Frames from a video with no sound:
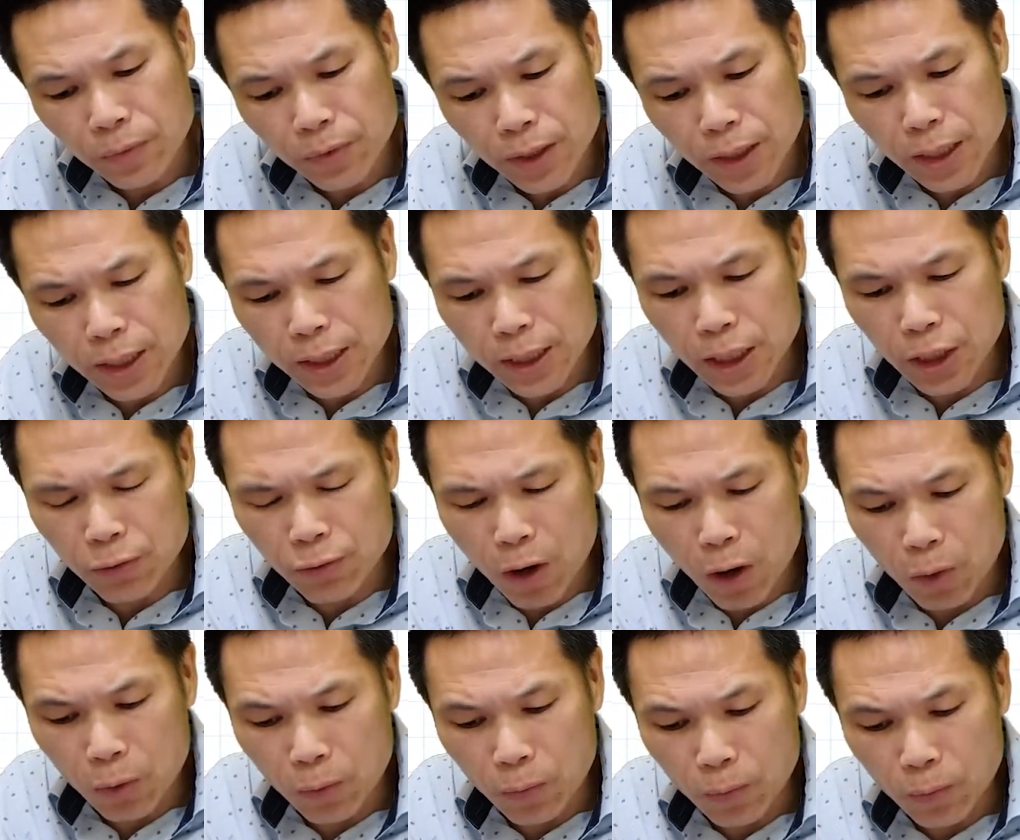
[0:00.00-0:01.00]
is
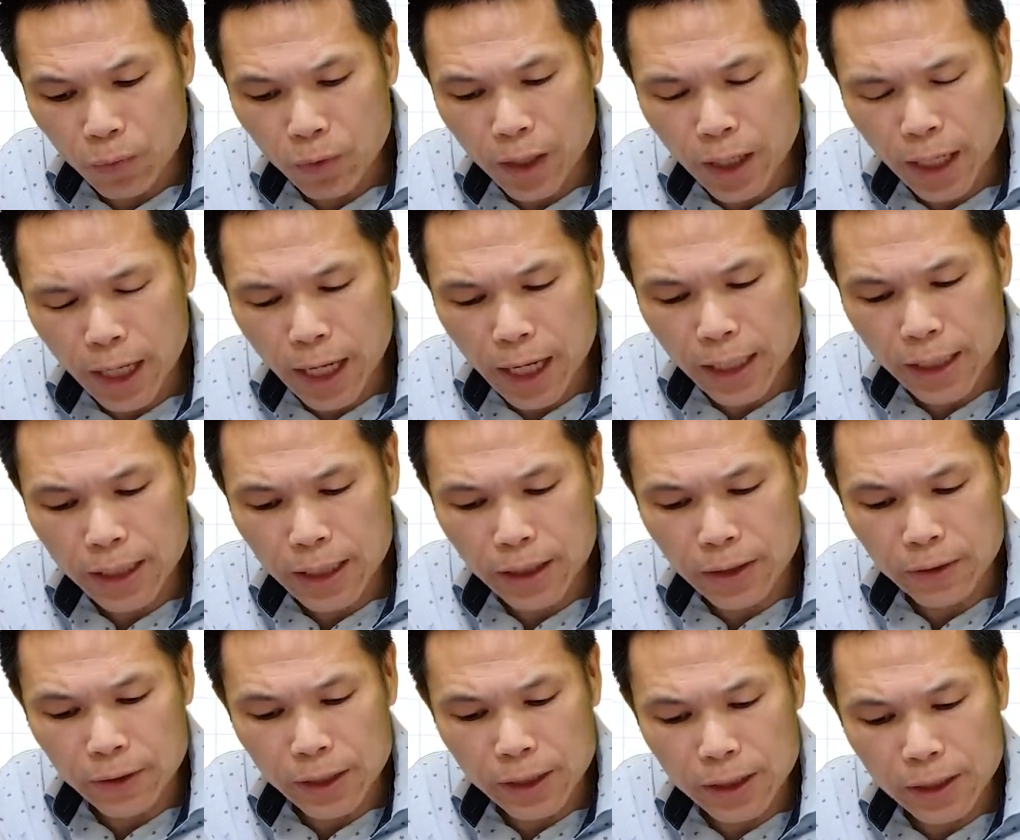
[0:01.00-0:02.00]
0, okay,
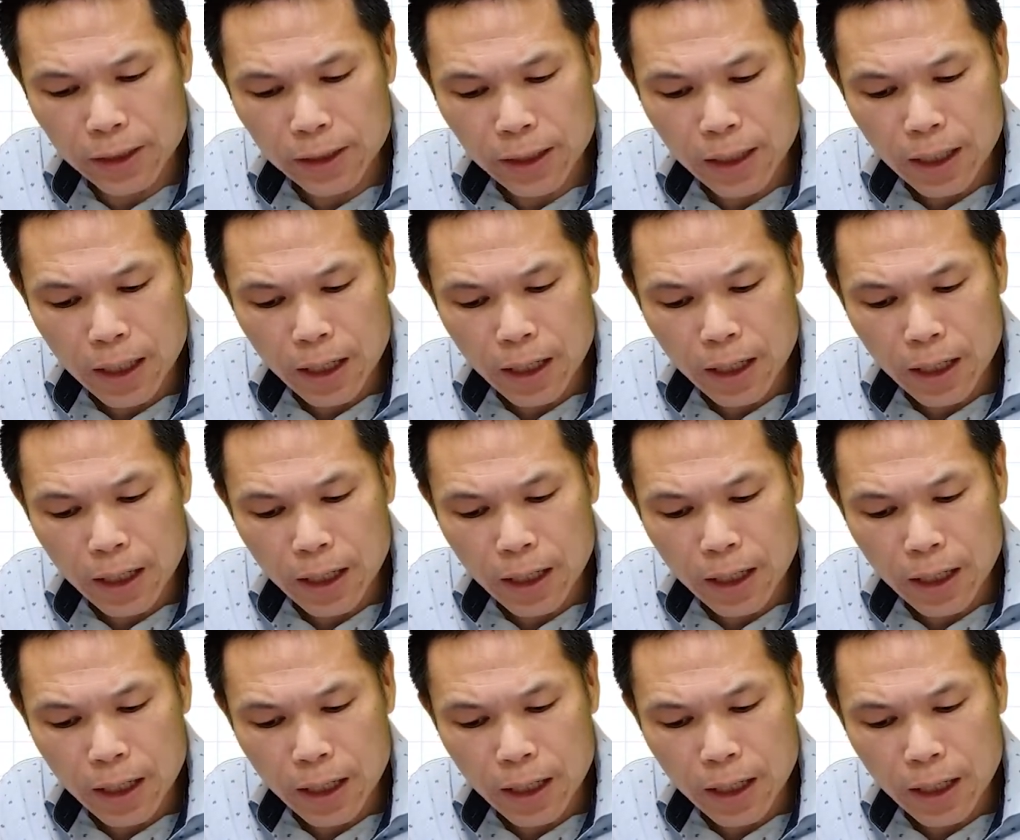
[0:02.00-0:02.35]
degrees.